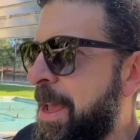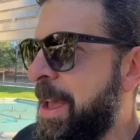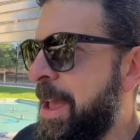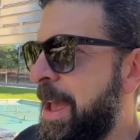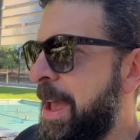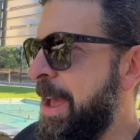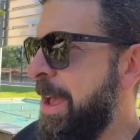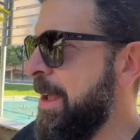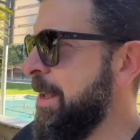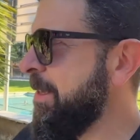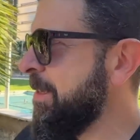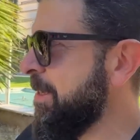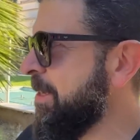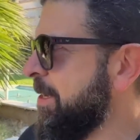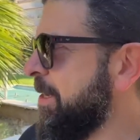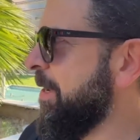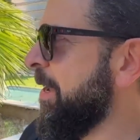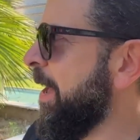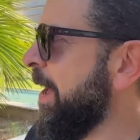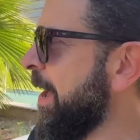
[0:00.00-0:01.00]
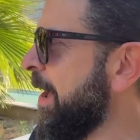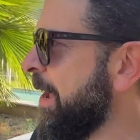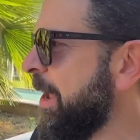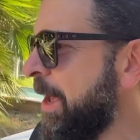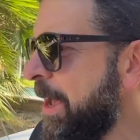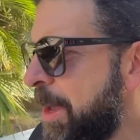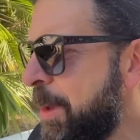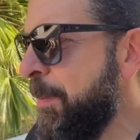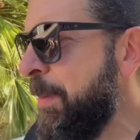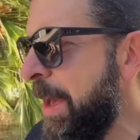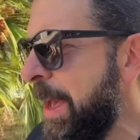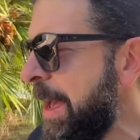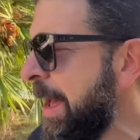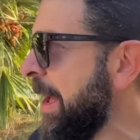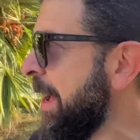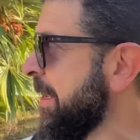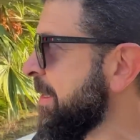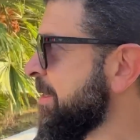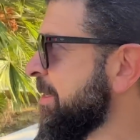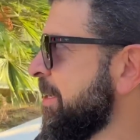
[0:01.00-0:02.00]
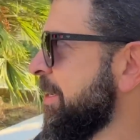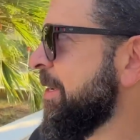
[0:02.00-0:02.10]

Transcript: and I am at